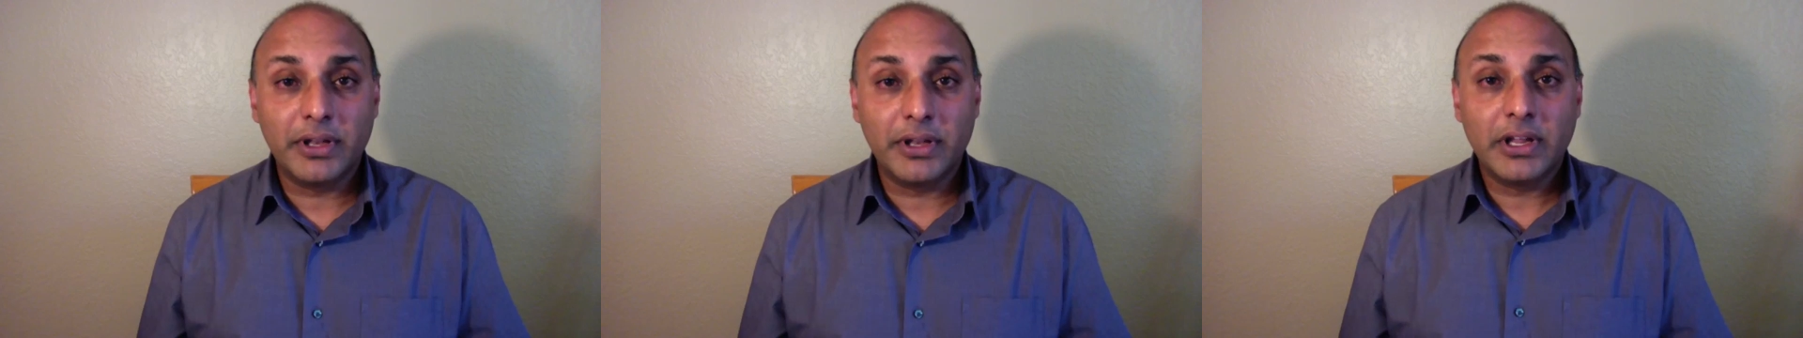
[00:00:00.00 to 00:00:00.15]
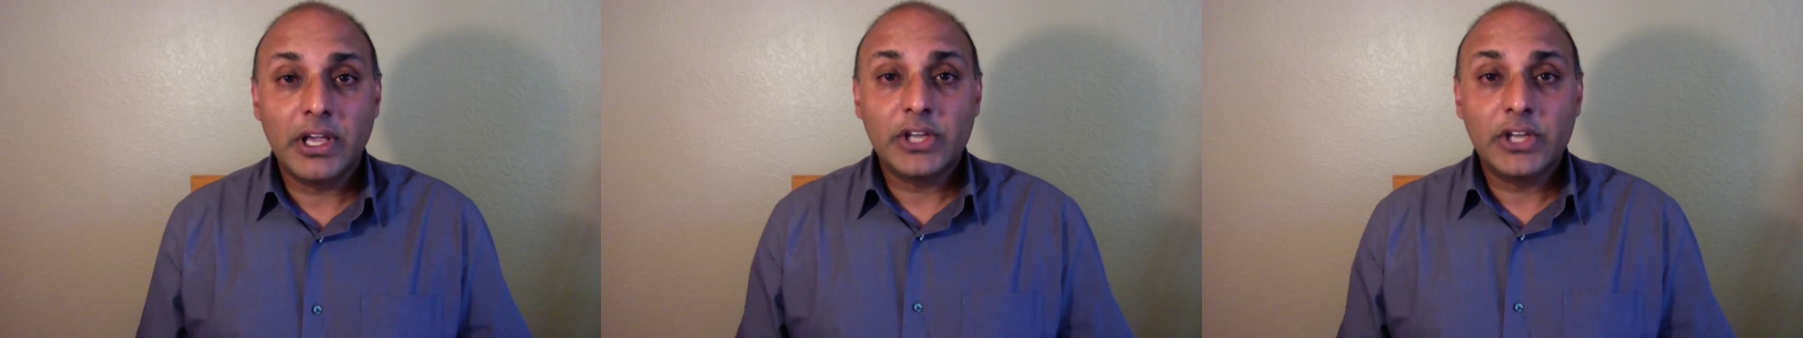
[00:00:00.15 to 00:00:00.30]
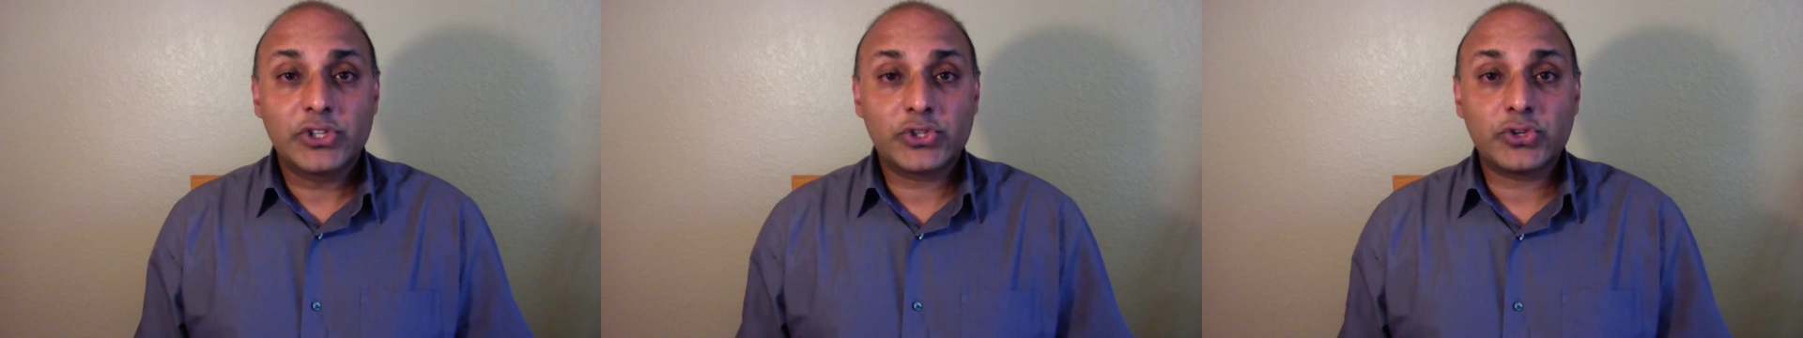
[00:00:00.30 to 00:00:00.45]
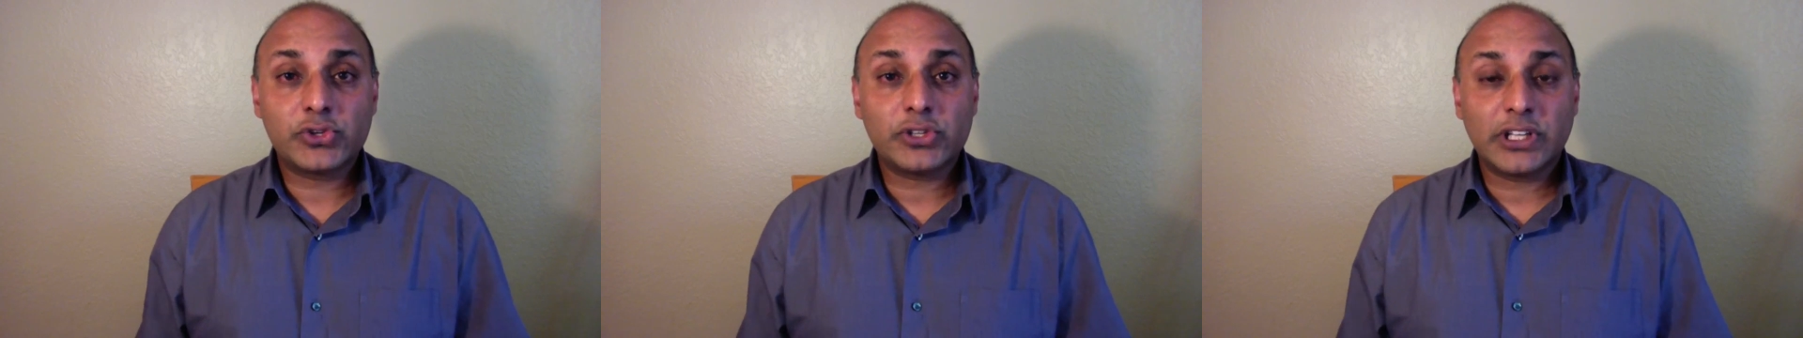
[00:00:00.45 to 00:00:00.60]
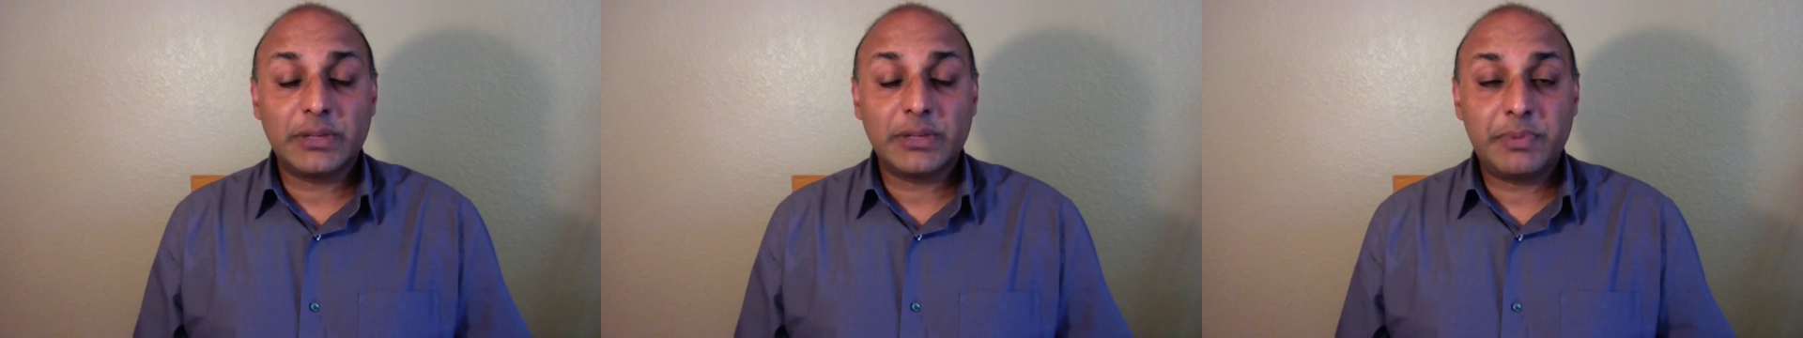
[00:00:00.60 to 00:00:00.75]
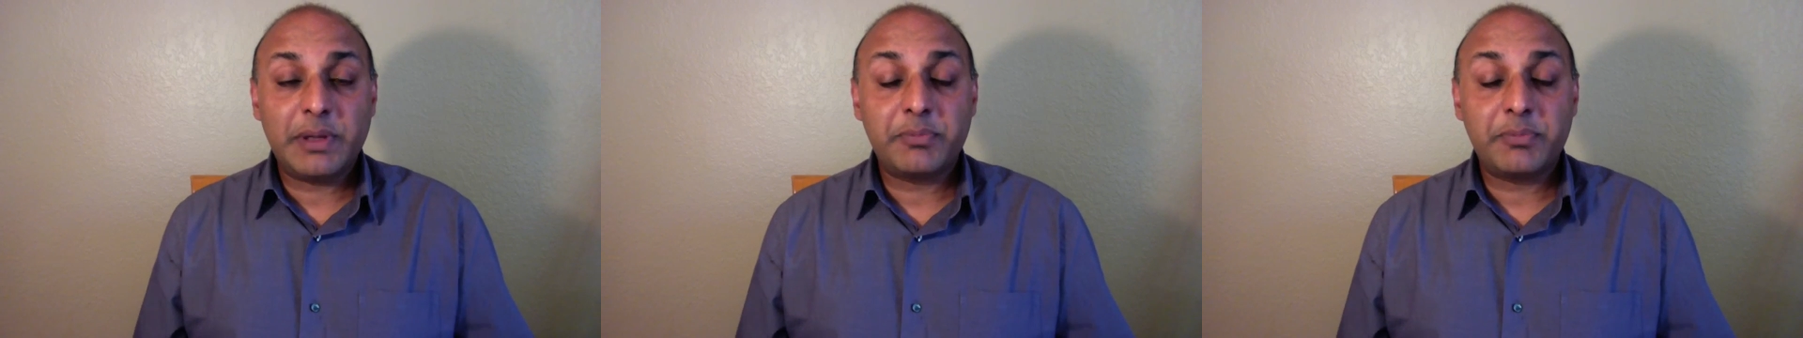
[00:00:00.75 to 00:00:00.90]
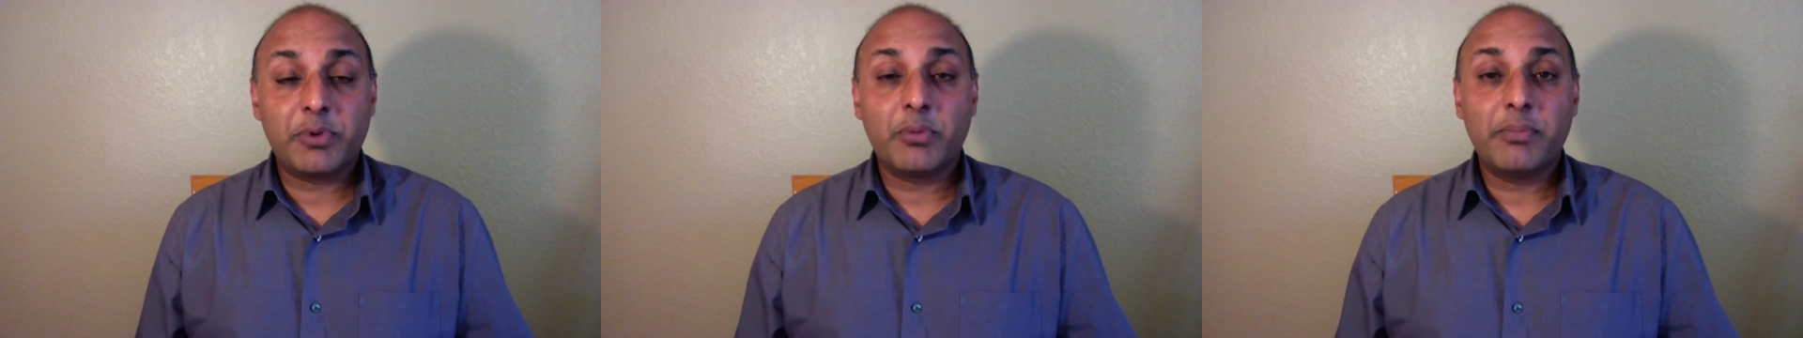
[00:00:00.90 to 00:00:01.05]
Certainly
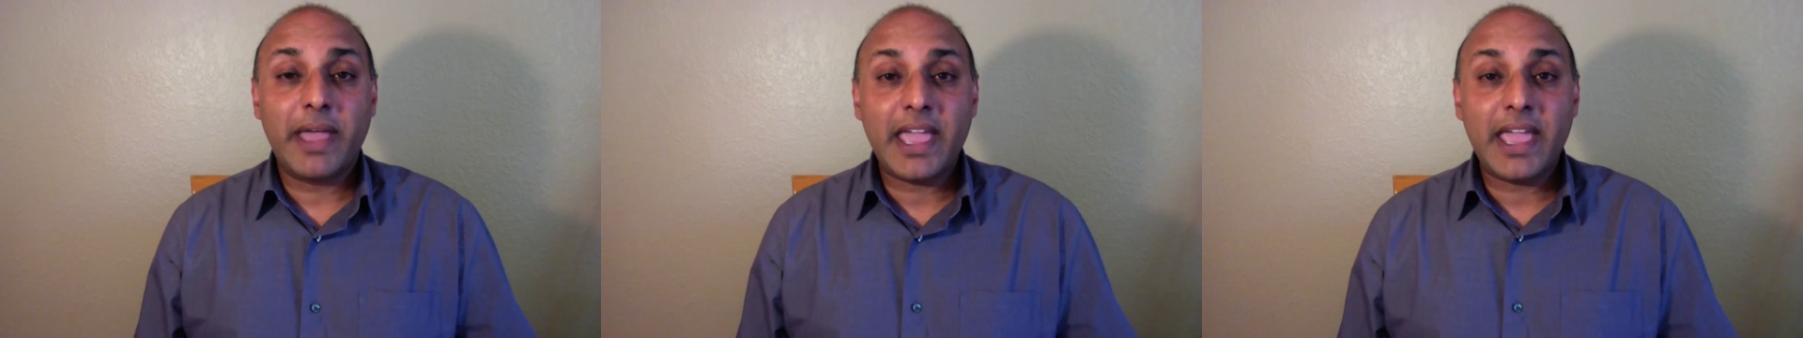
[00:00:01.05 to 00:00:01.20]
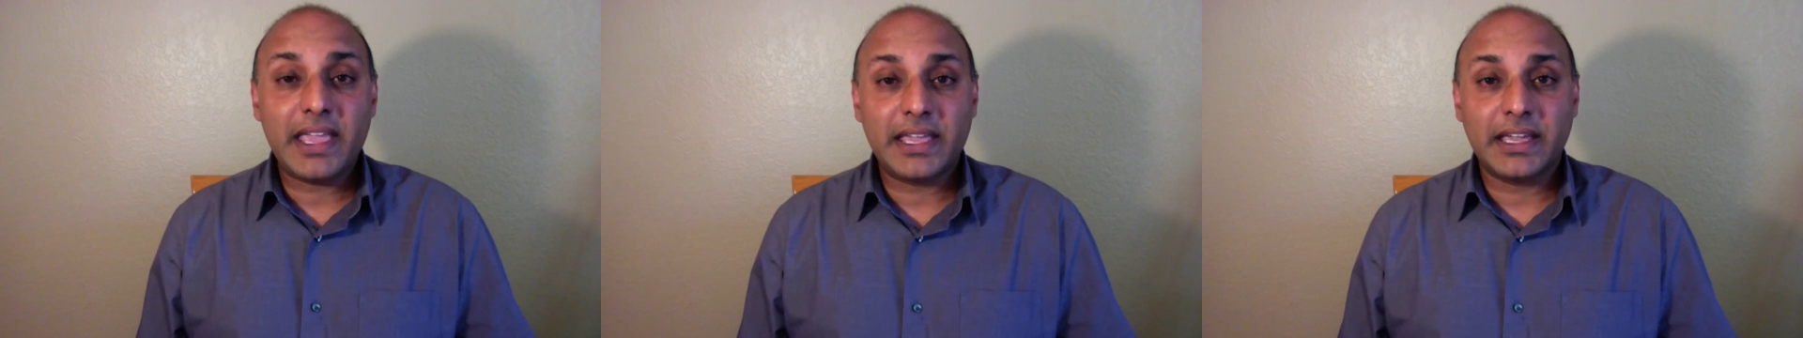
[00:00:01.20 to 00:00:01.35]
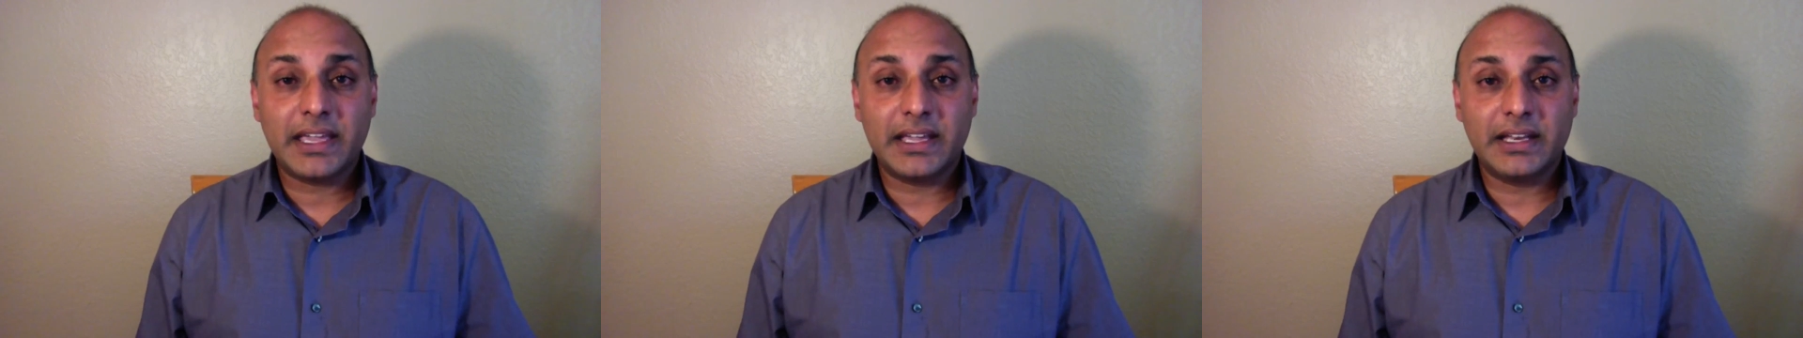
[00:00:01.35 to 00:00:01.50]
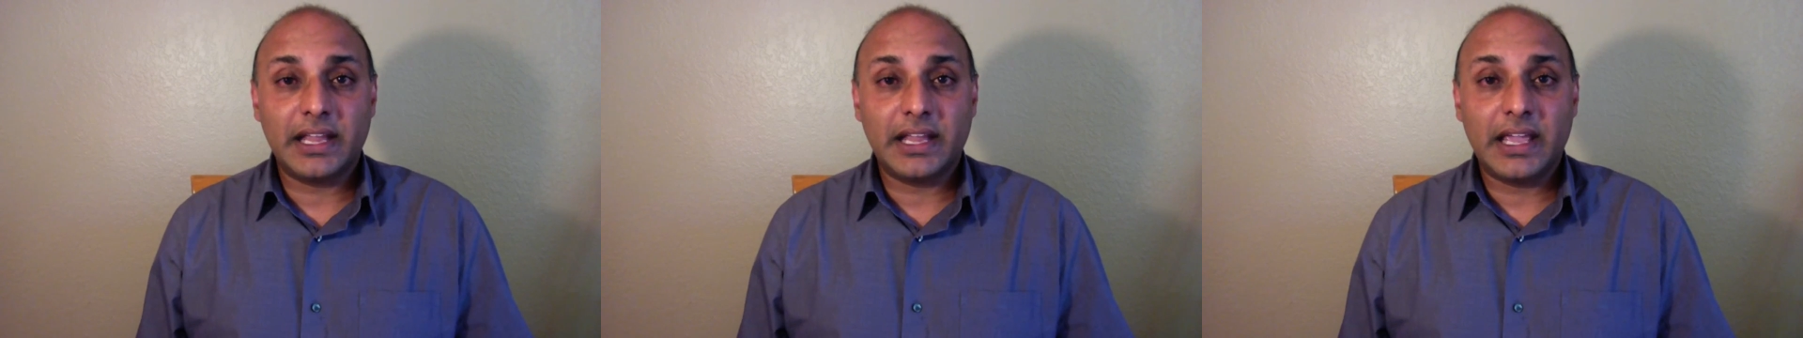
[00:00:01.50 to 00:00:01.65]
people make it,